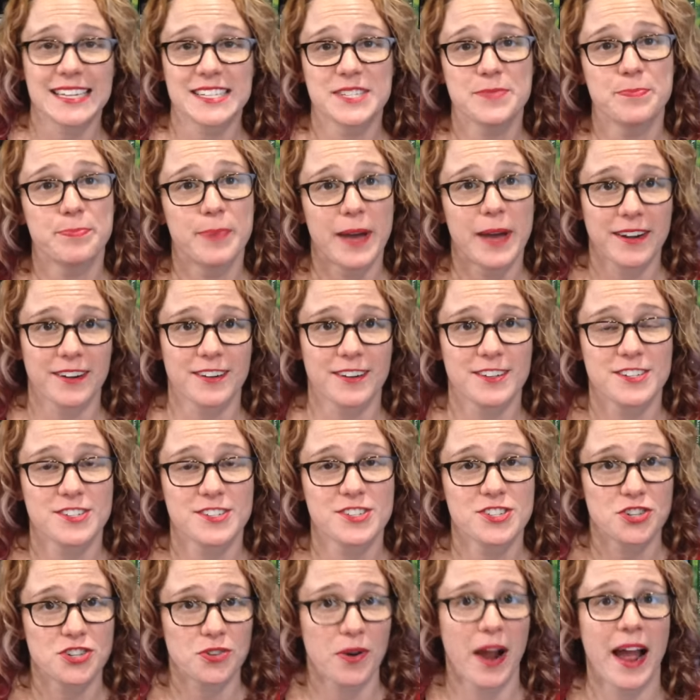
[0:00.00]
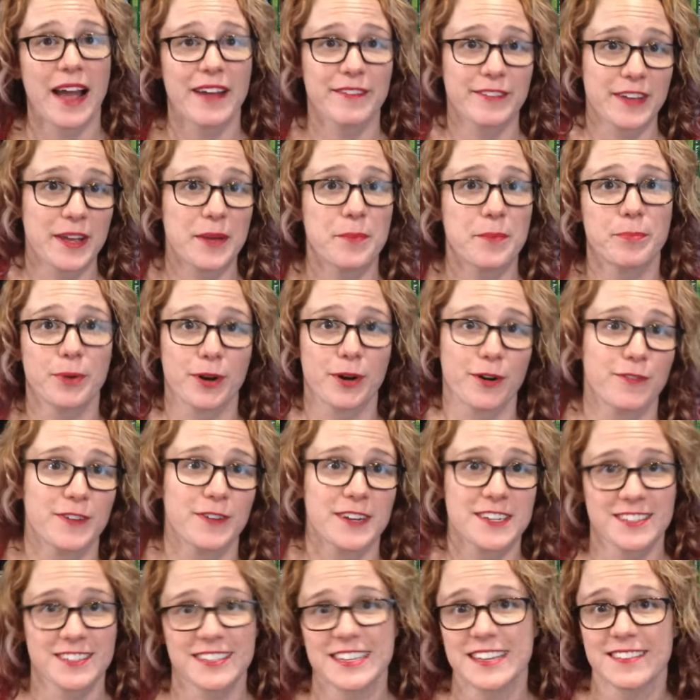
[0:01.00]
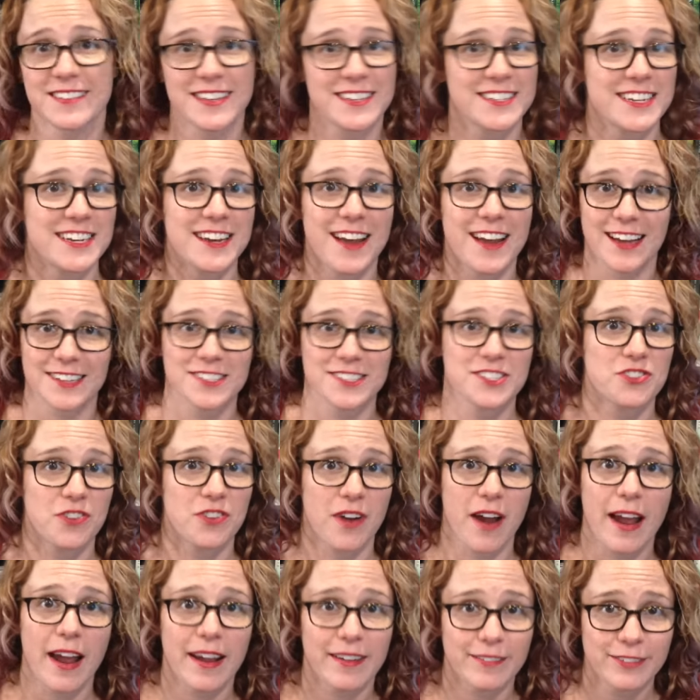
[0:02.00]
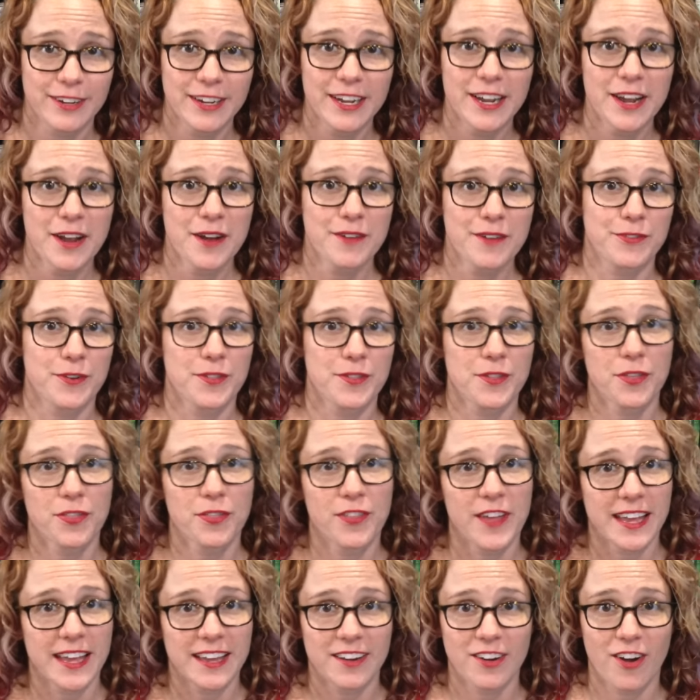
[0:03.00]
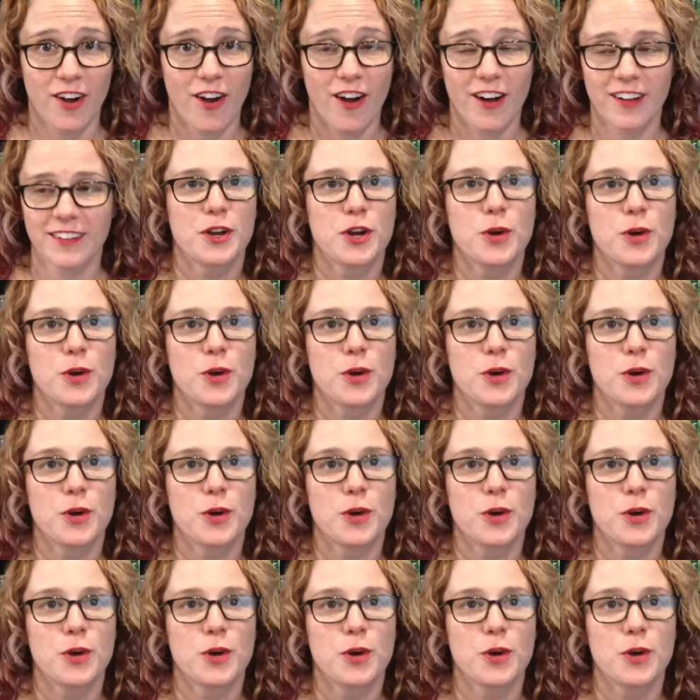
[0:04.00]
It's better to strive imperfectly than to not strive for the thing at all.